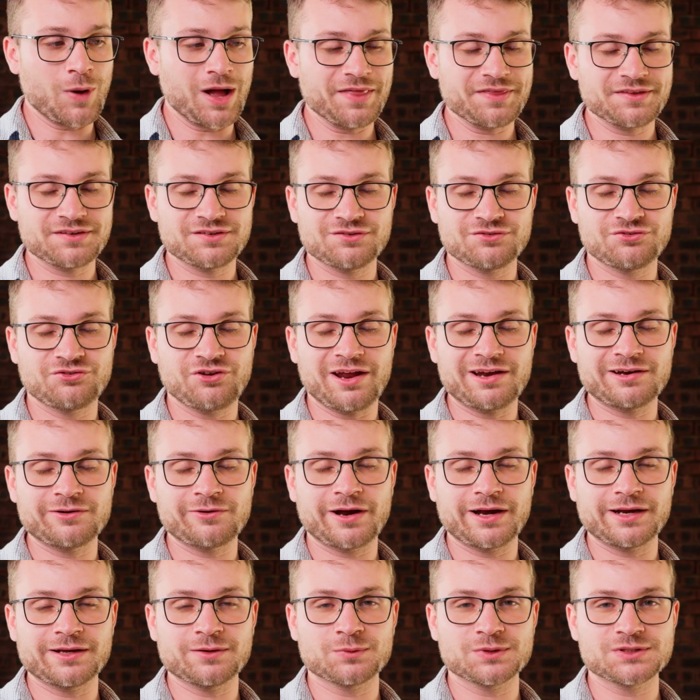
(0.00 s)
While this is
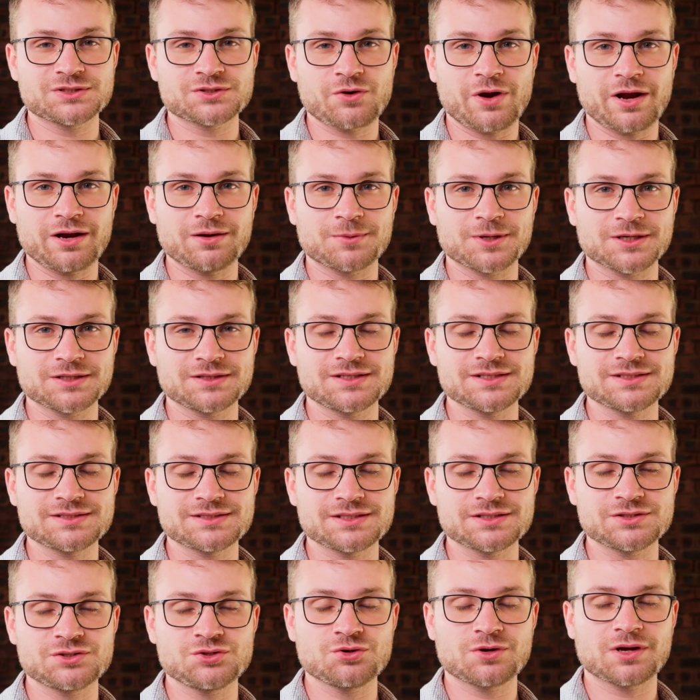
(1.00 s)
generating, what's great about
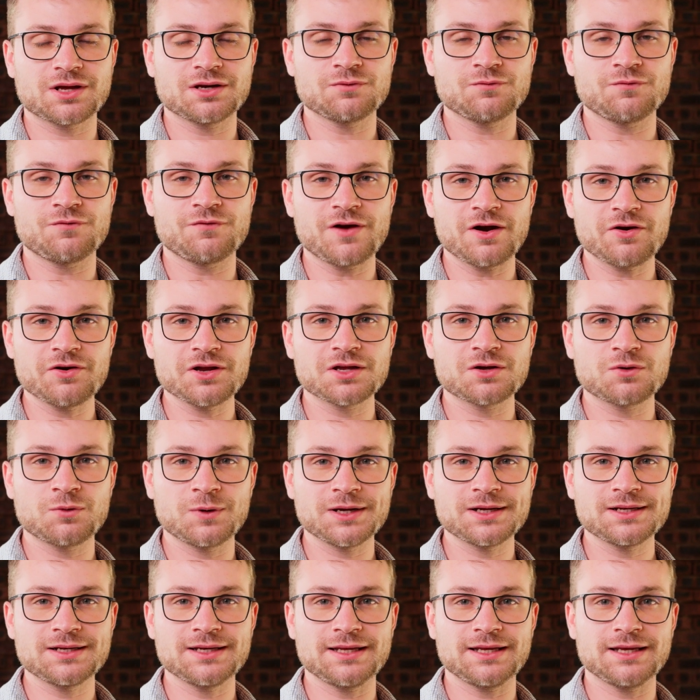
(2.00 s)
this is you can very
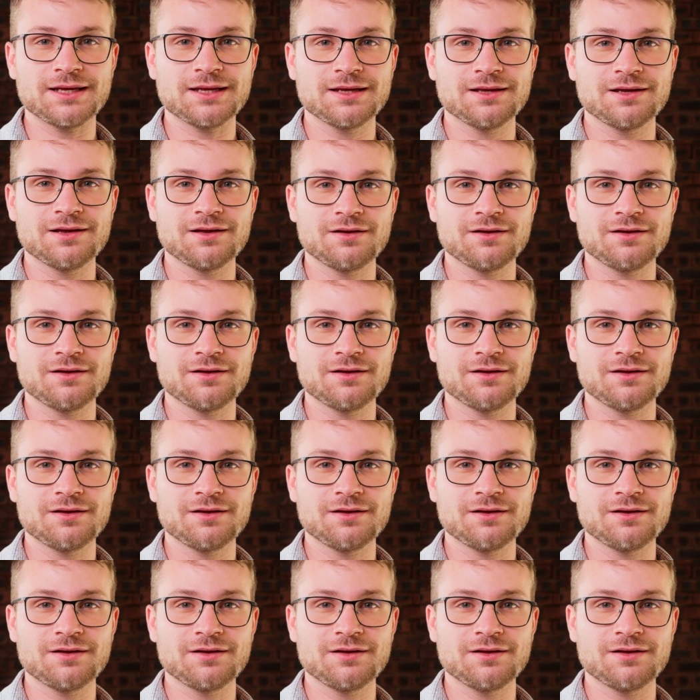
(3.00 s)
quickly